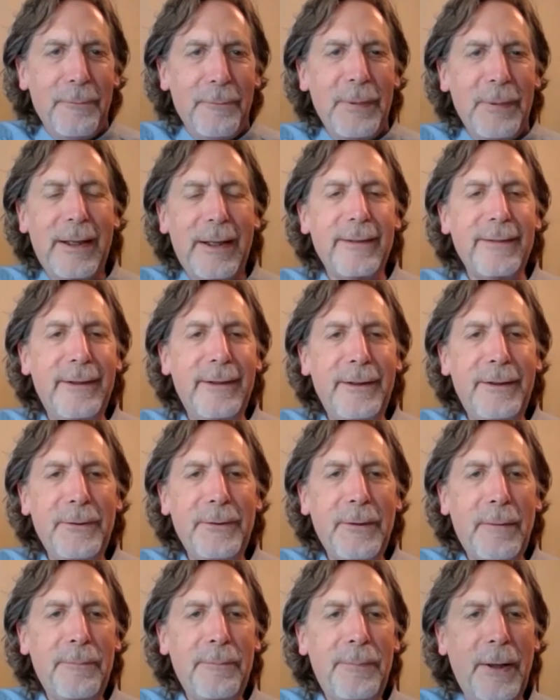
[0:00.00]
Because to
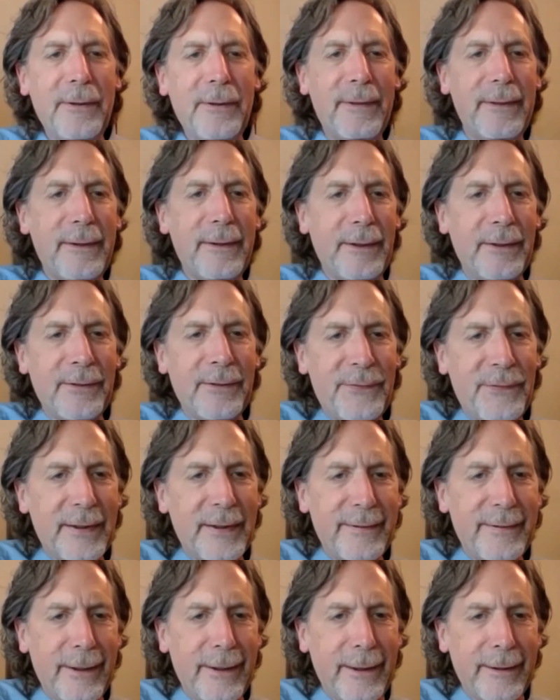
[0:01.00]
do both of those
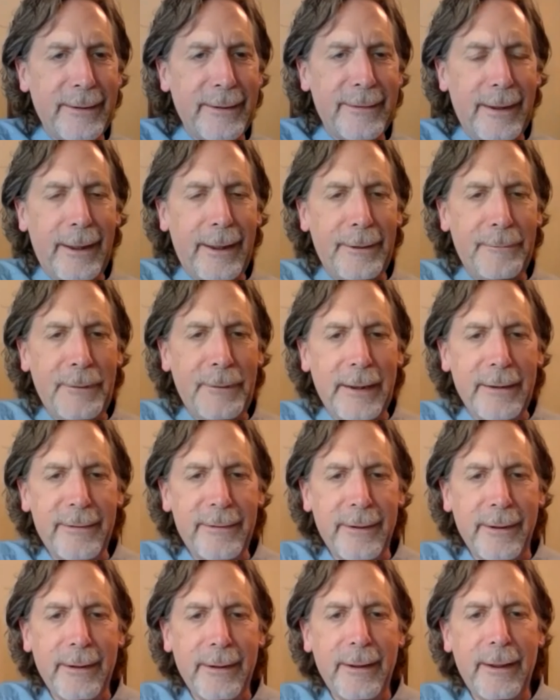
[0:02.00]
first things that I
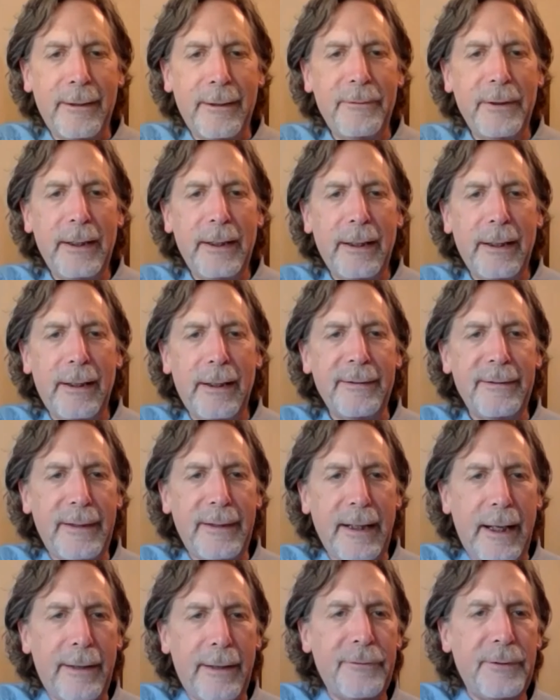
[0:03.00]
mentioned, that we get our
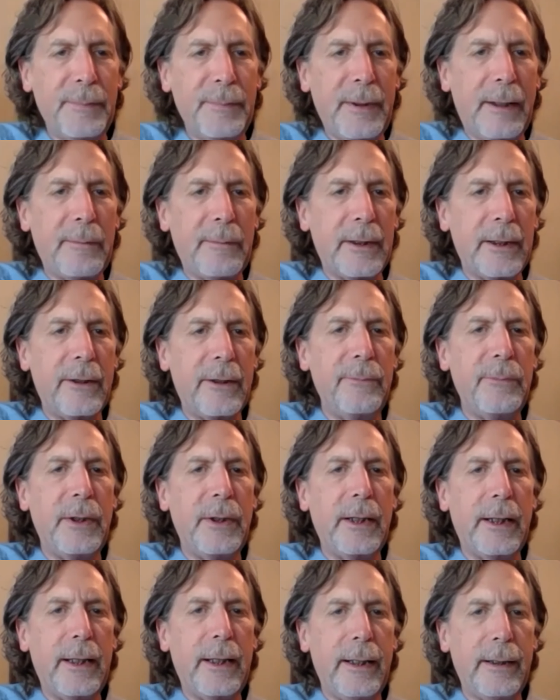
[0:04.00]
staff to be able to
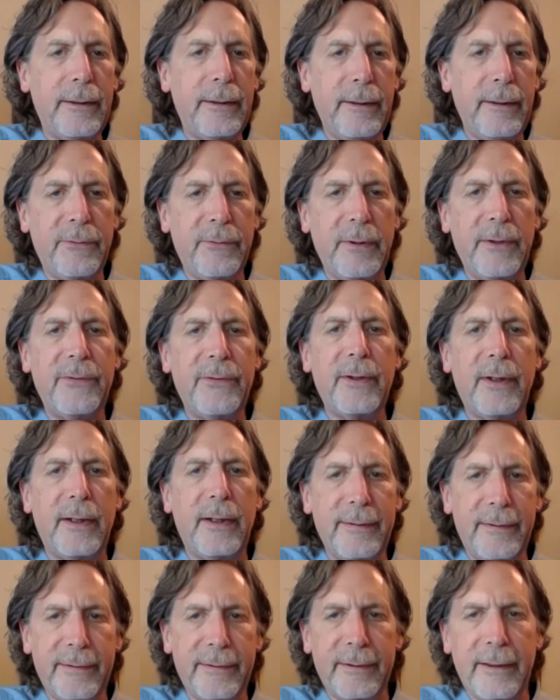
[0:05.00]
communicate these
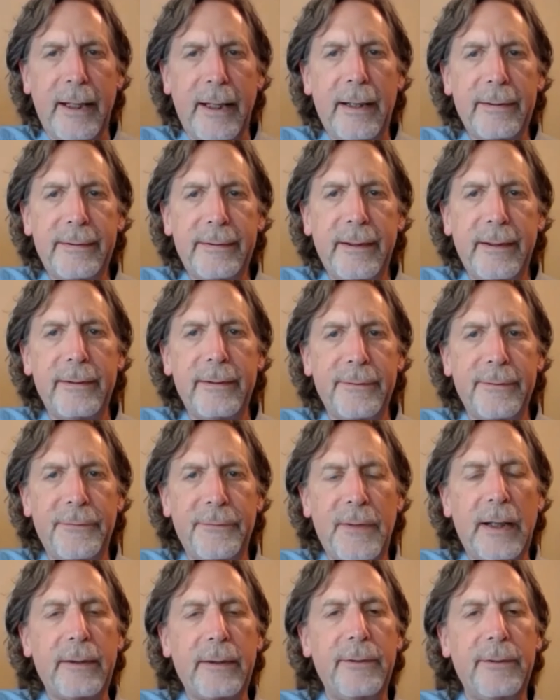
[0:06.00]
resources and assets
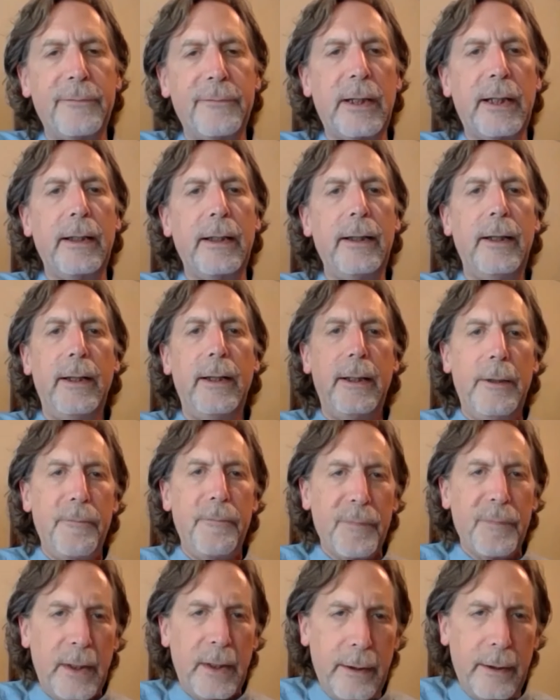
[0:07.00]
effectively
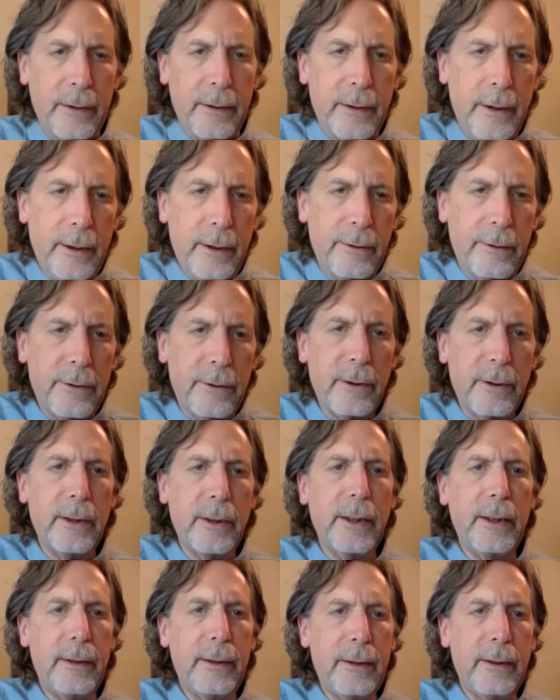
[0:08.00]
in
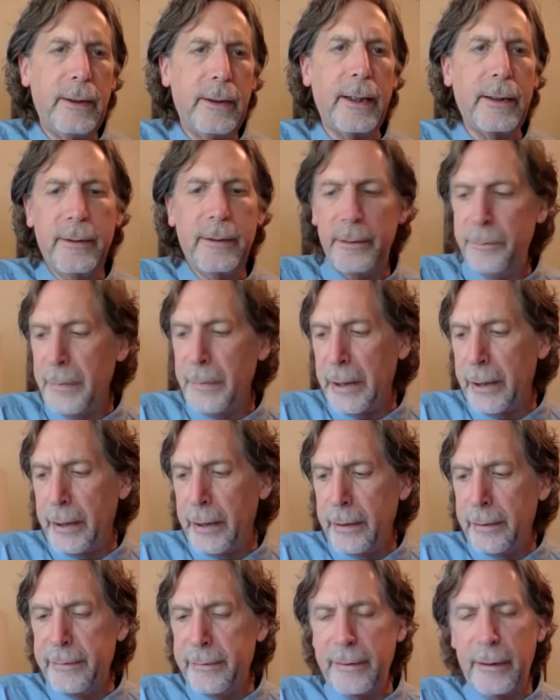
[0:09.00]
hurried connected
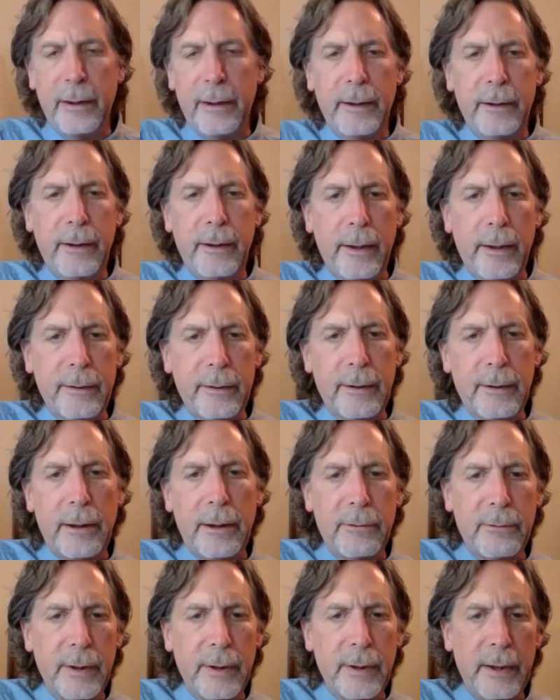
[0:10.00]
meetings and other
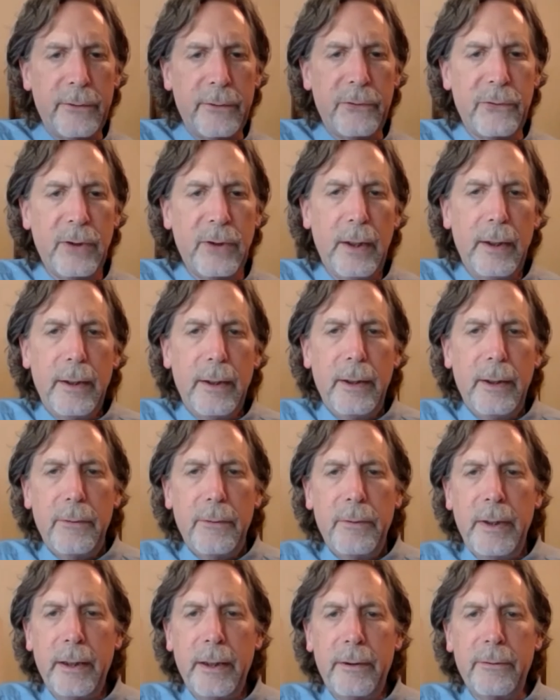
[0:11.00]
outreach,
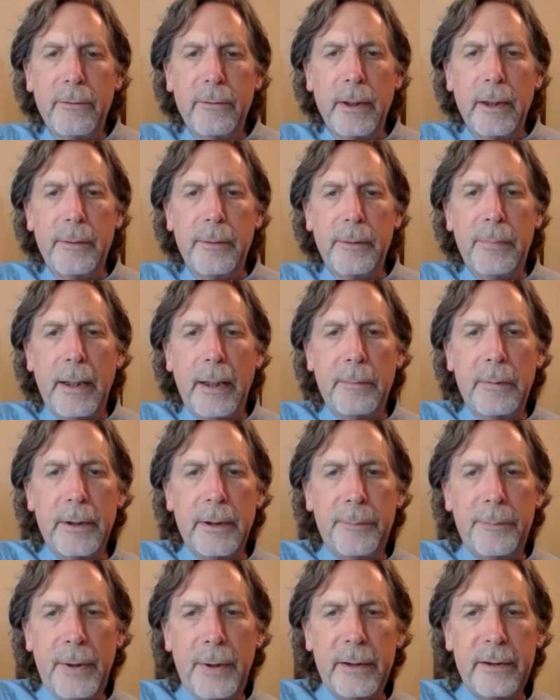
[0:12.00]
we need to really be able
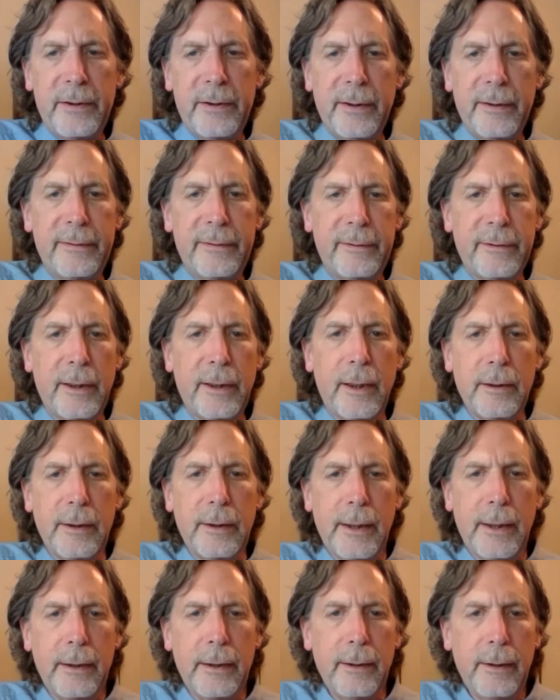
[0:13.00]
to pitch this
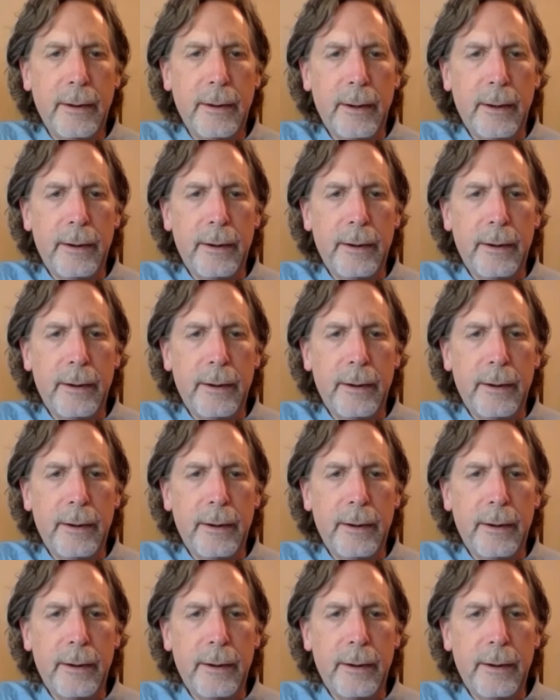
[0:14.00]
strongly,